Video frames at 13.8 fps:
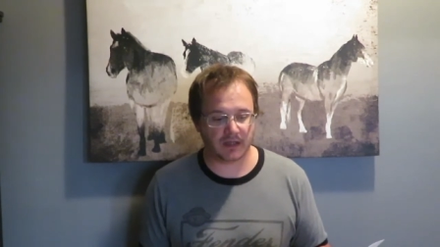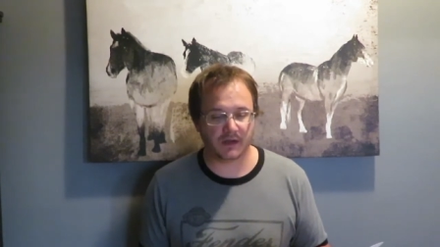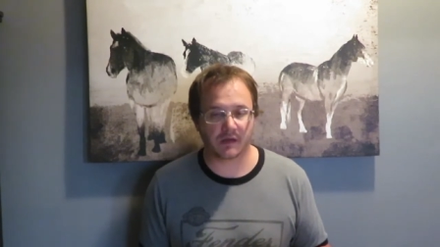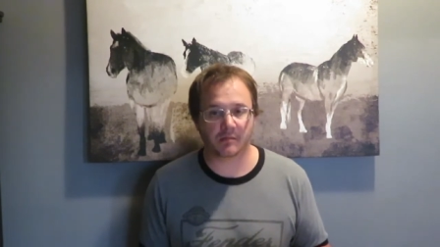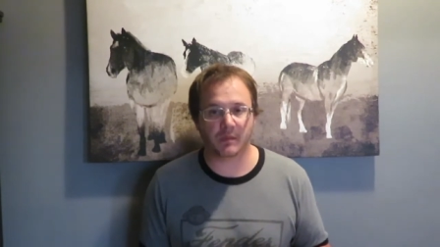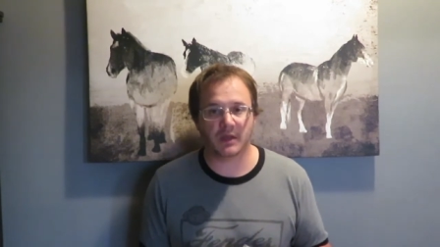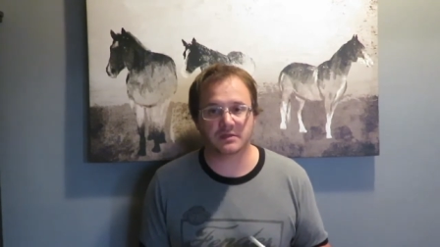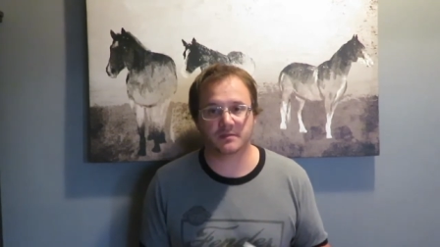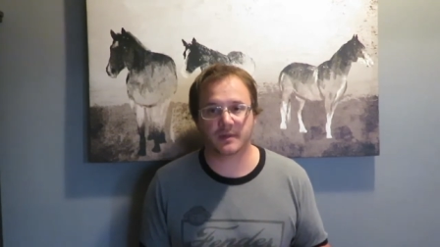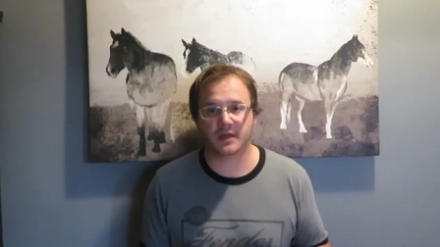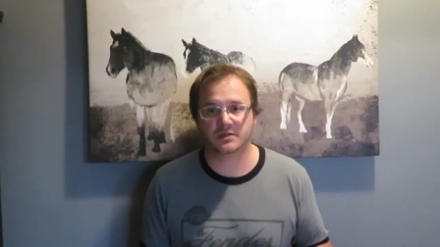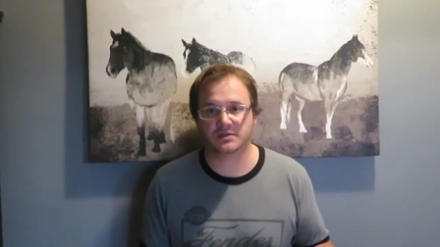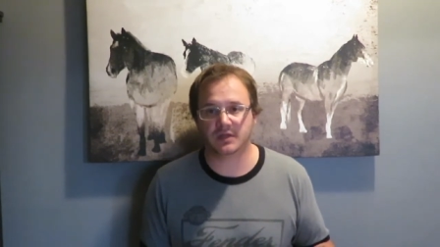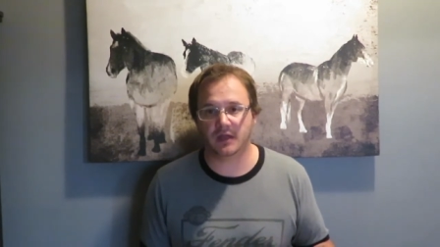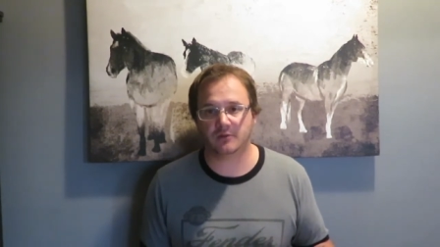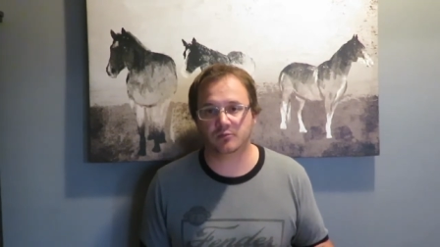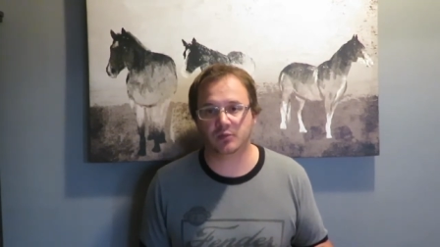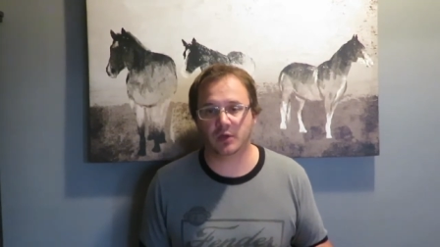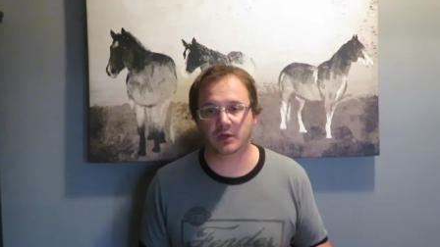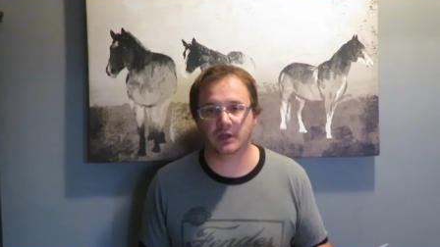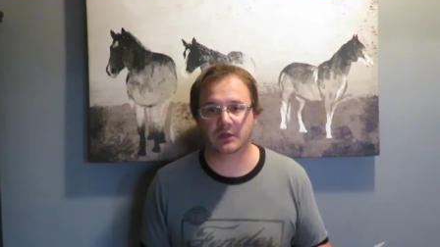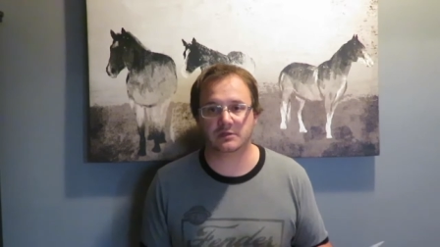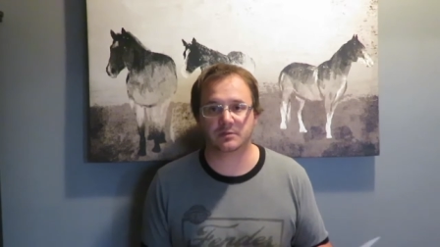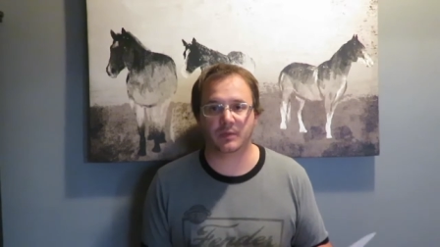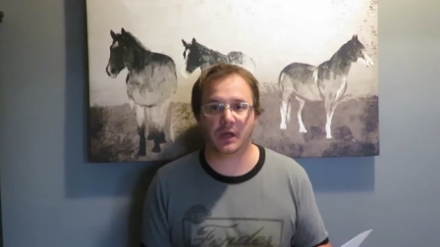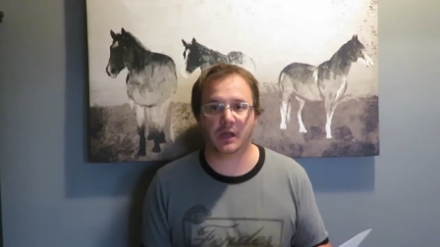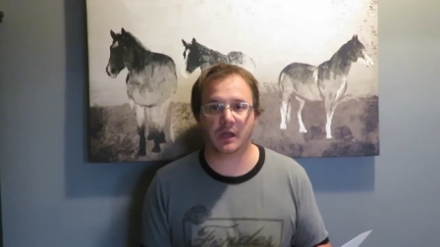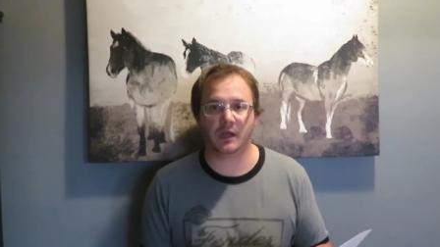this matchup actually kept me on the edge of
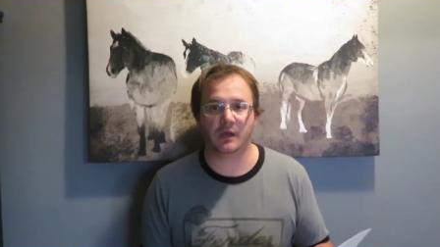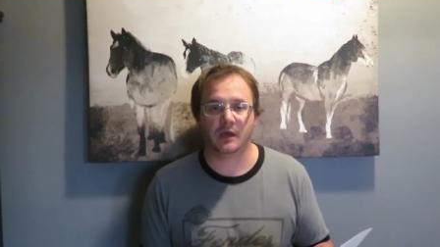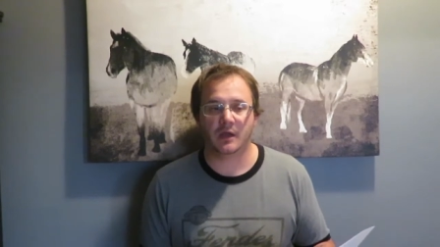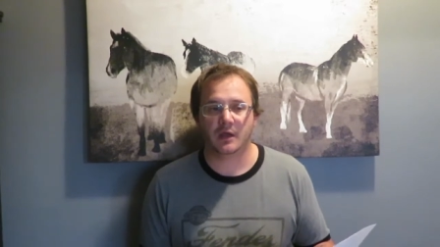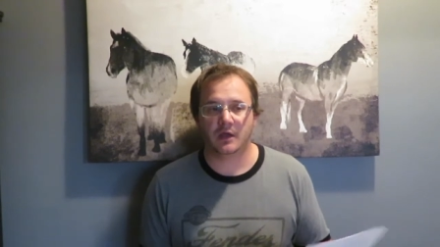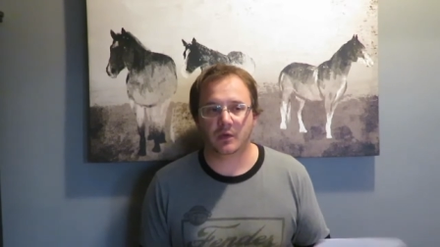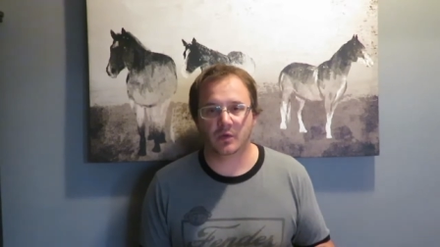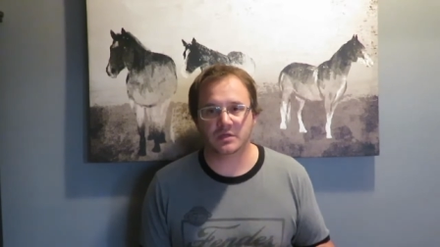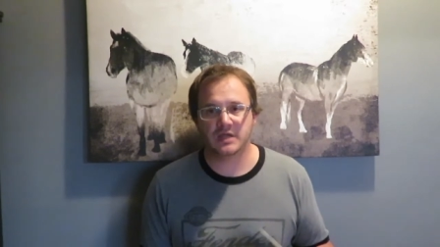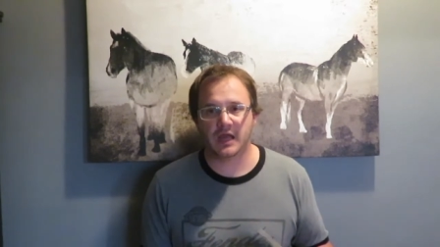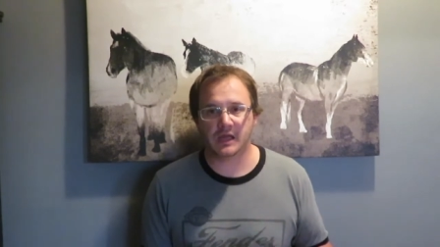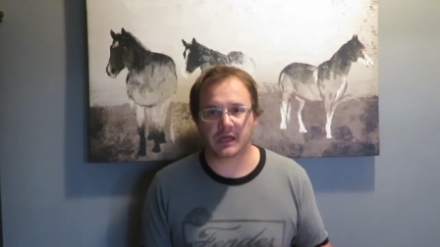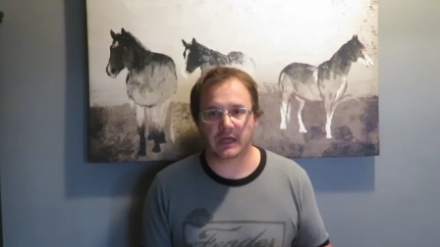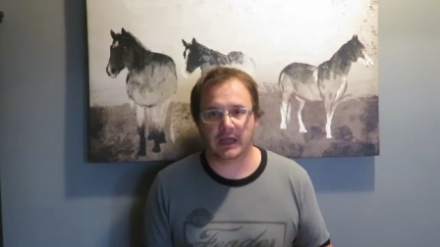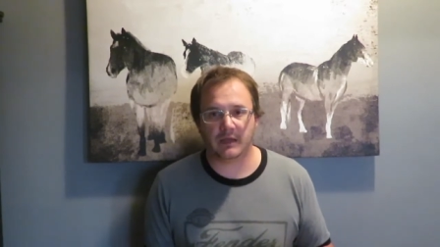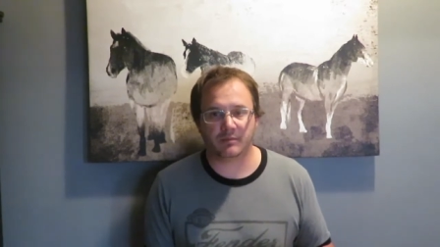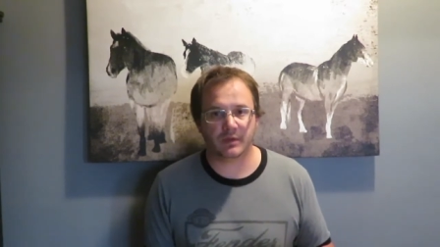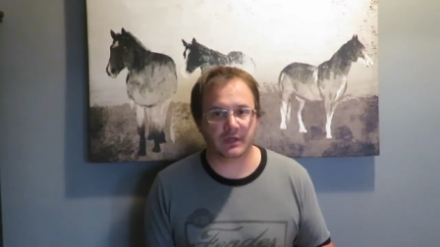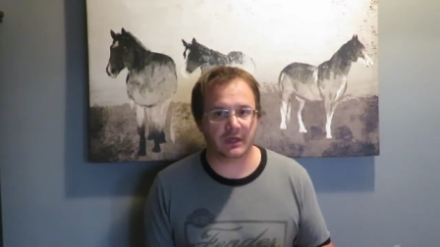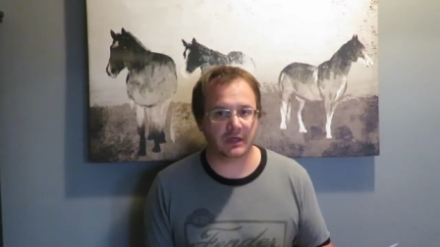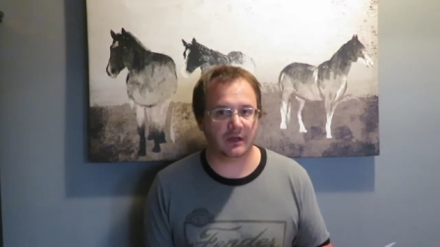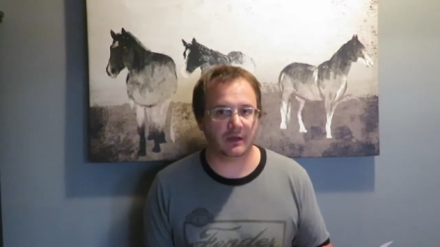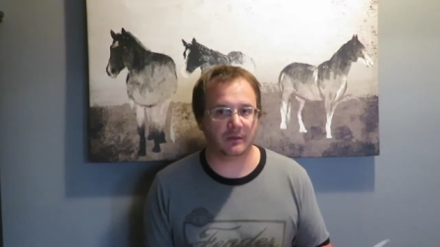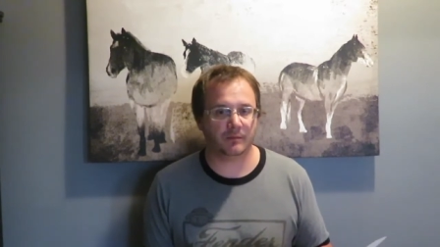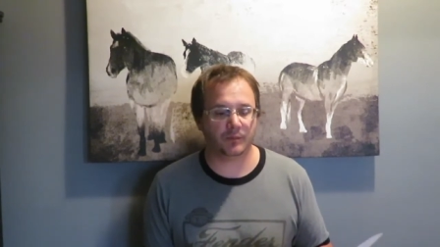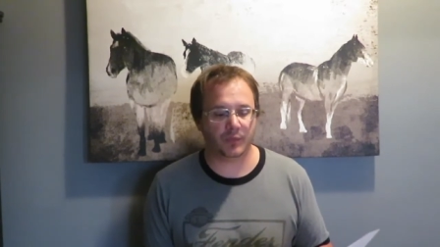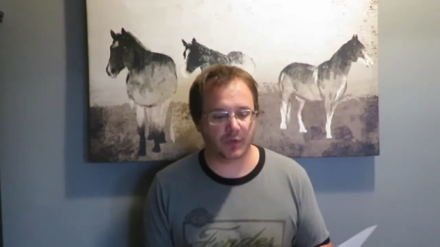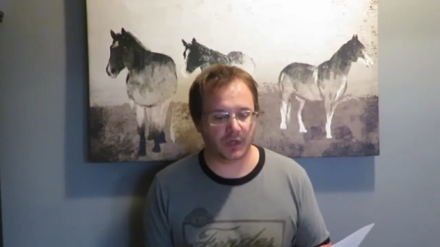my seat, which hasn't happened in
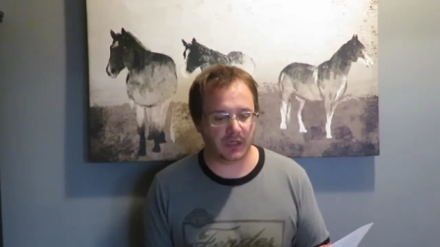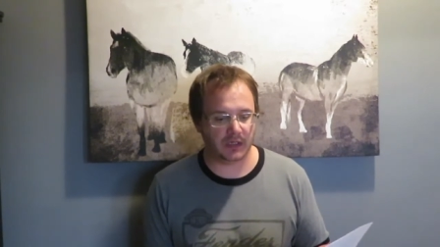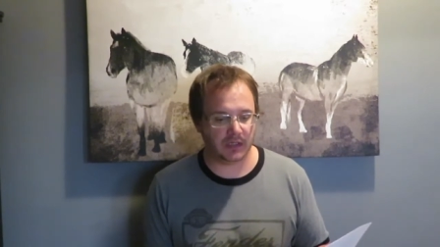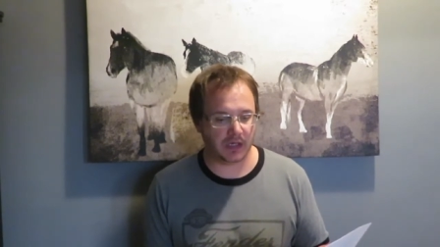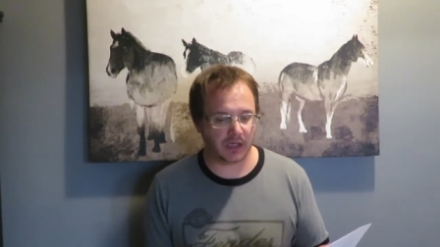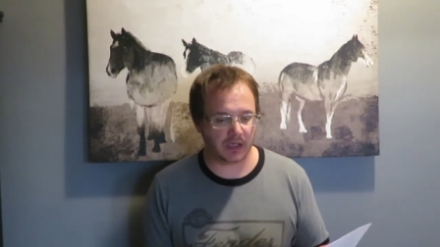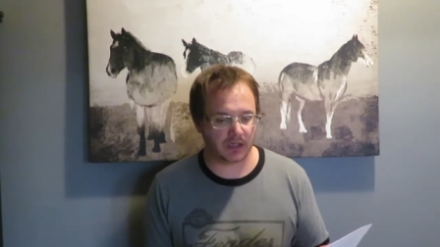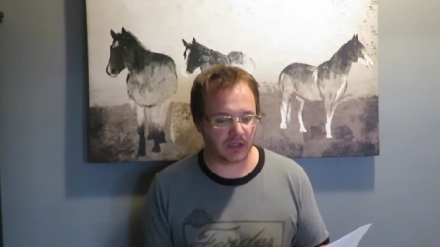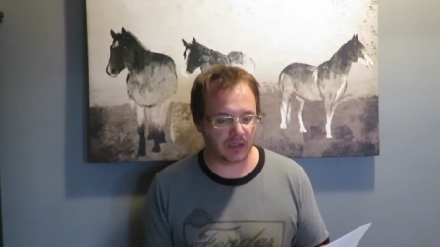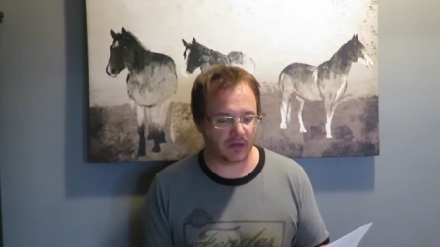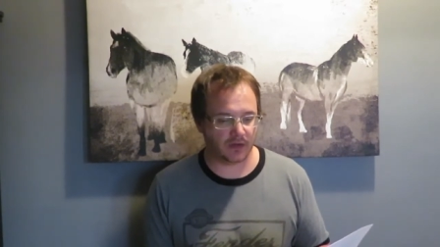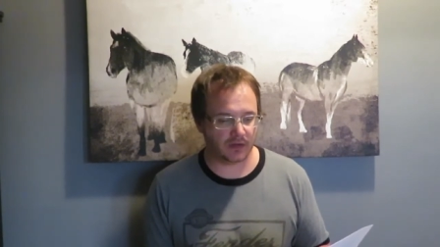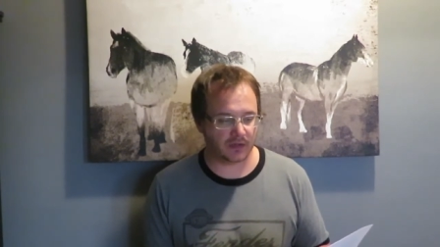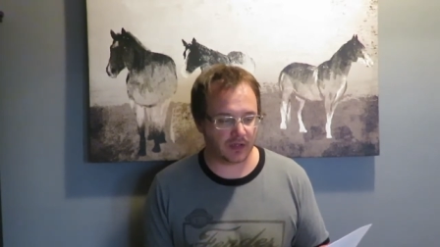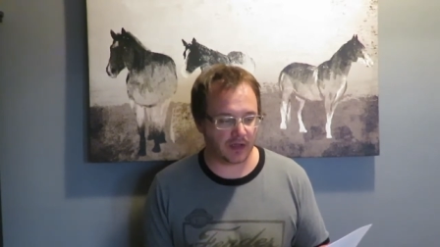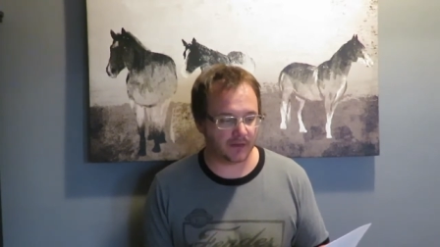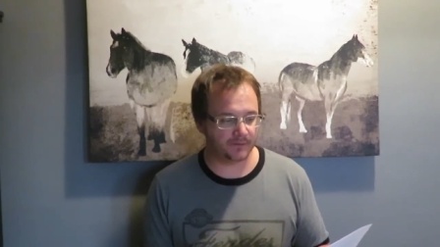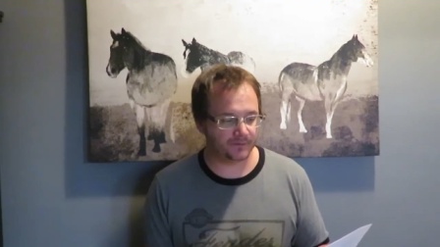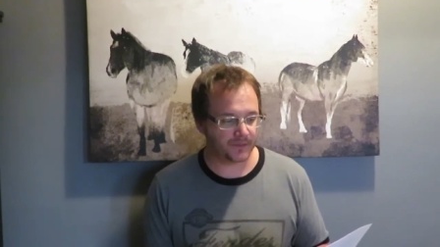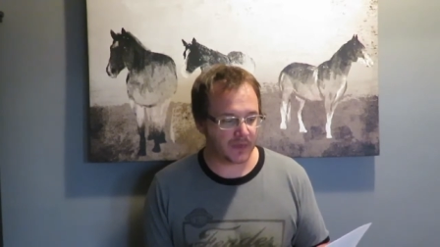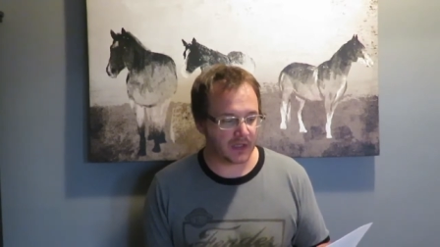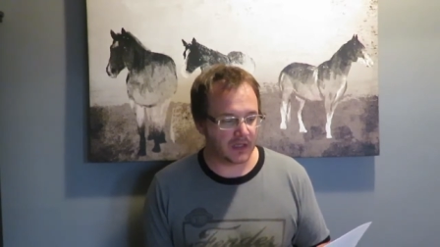a pretty decently long time.